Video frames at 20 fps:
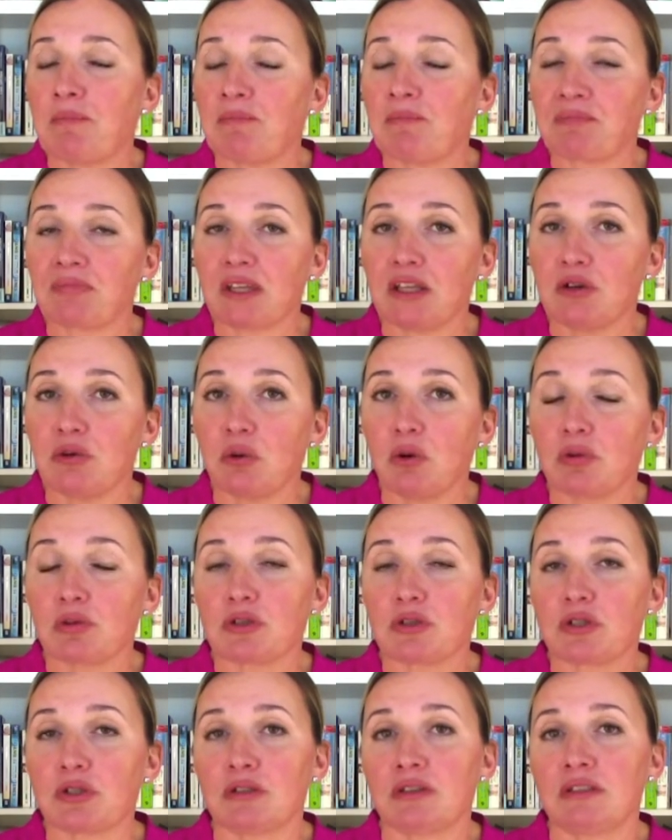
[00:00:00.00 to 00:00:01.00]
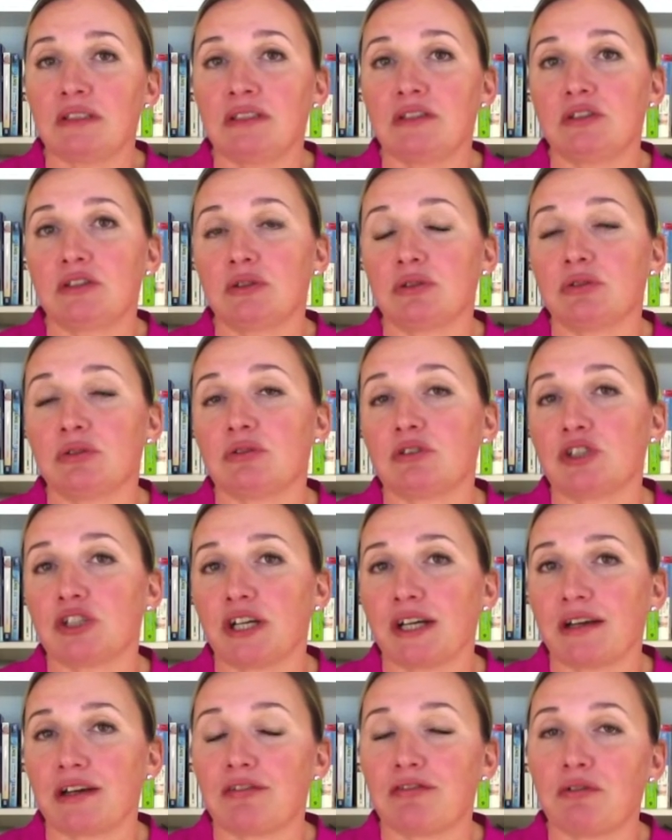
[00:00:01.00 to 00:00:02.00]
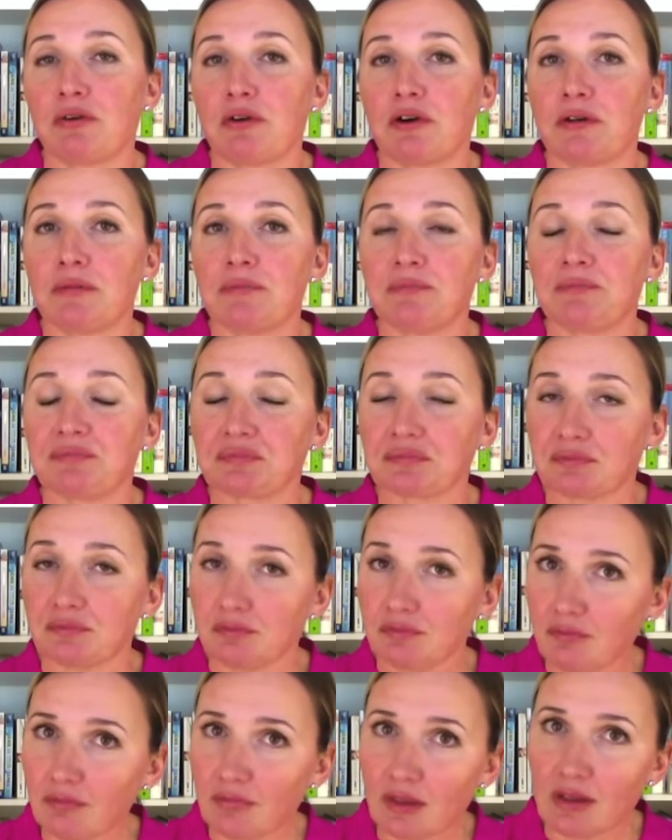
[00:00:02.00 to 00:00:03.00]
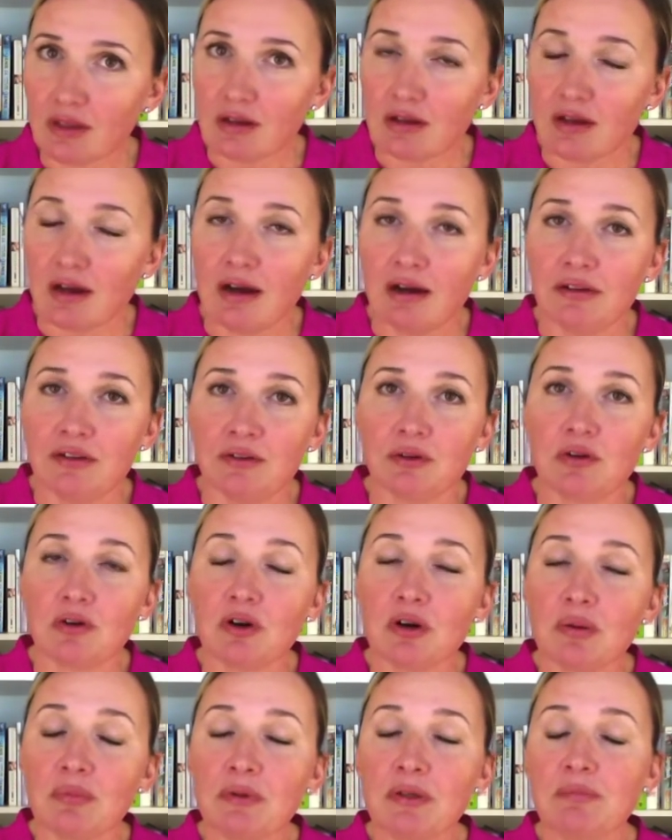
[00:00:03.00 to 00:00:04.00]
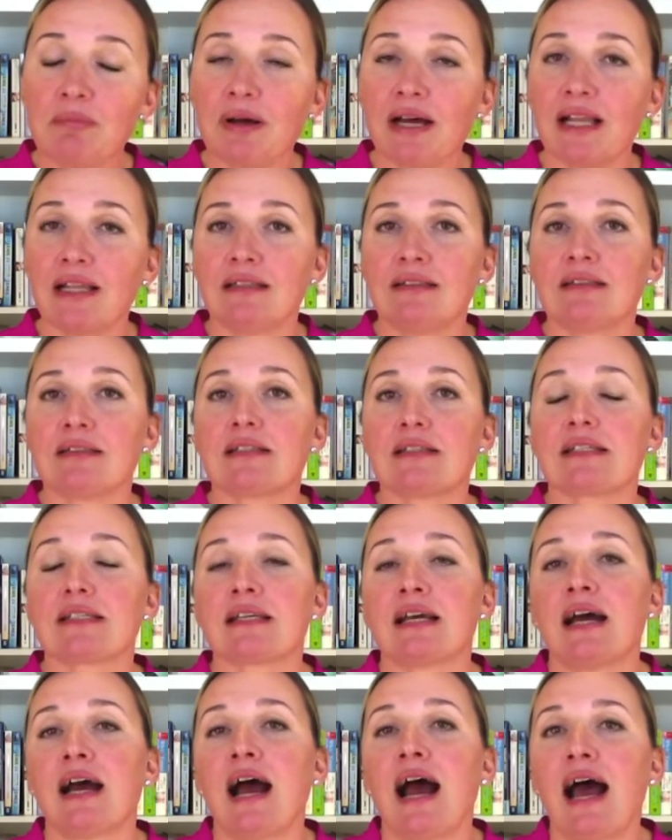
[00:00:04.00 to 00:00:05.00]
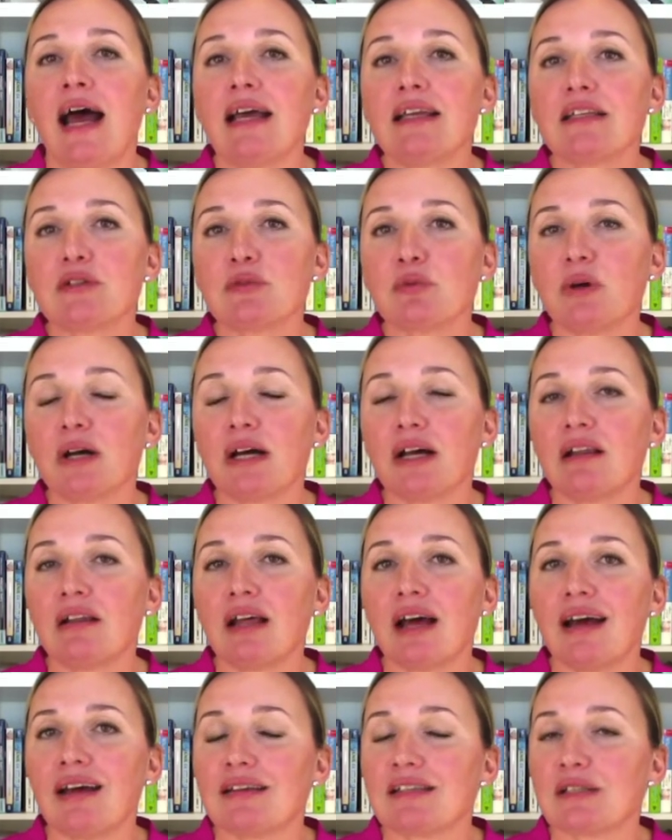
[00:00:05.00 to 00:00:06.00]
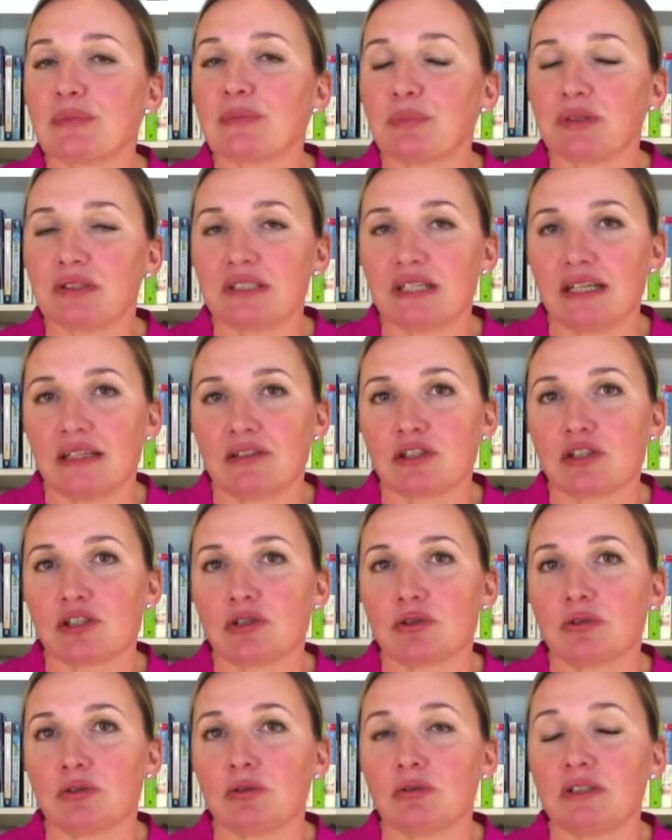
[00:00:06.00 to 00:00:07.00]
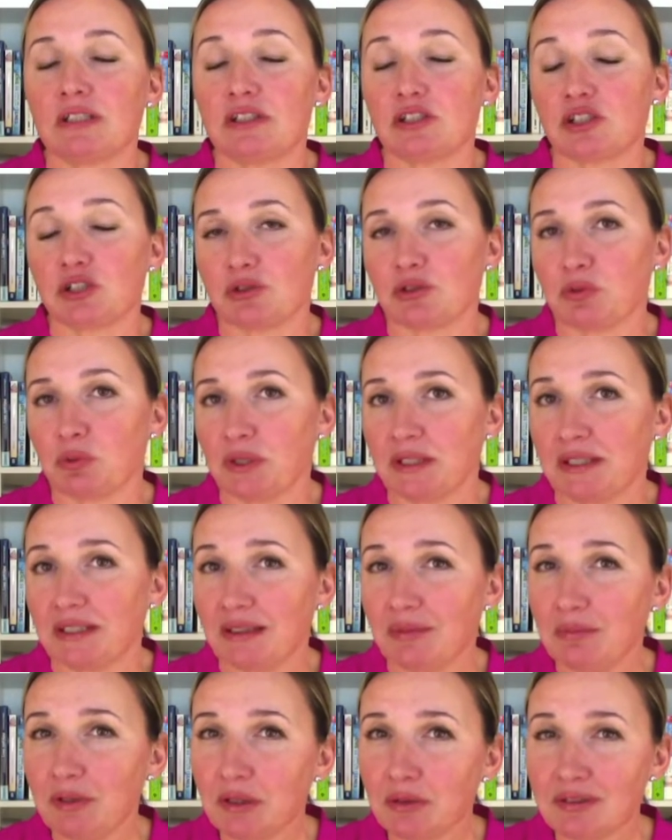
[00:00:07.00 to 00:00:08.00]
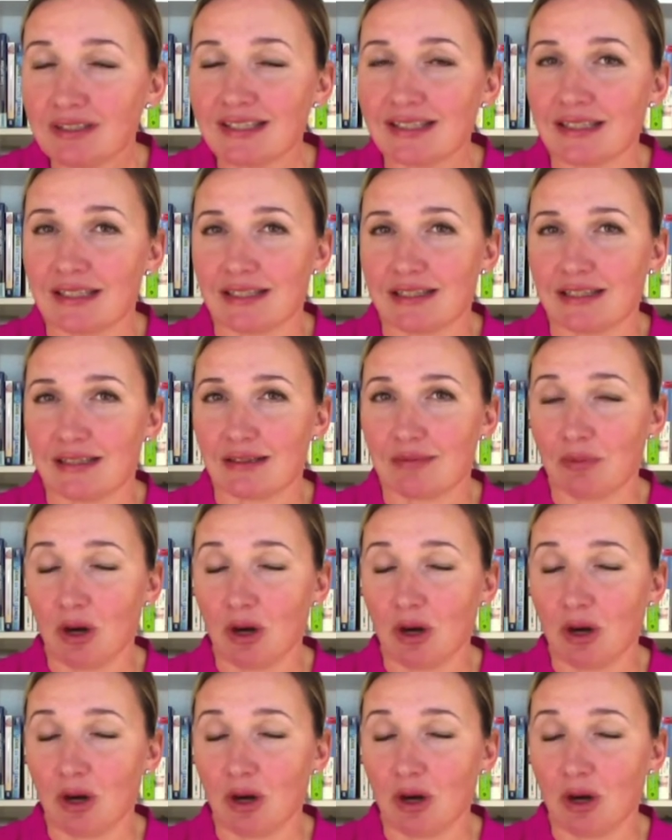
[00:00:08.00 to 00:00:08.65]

You also need to check for your hormone balance, as well as potential issues with the immune system.